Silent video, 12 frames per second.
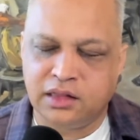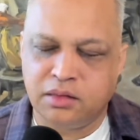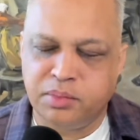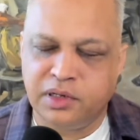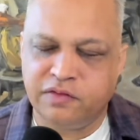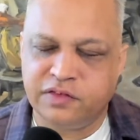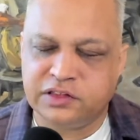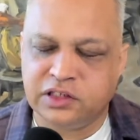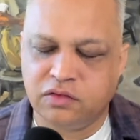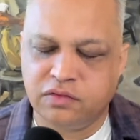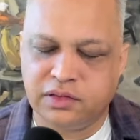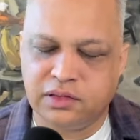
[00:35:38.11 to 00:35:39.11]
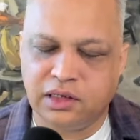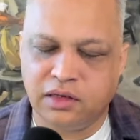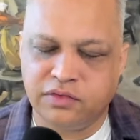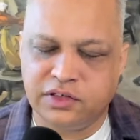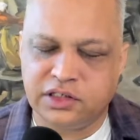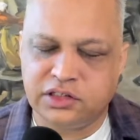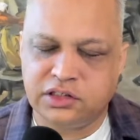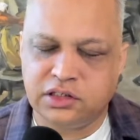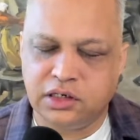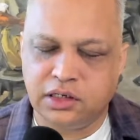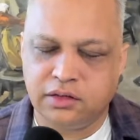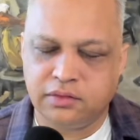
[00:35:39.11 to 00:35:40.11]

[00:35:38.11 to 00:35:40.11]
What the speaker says: the perfect unfolding of a destiny.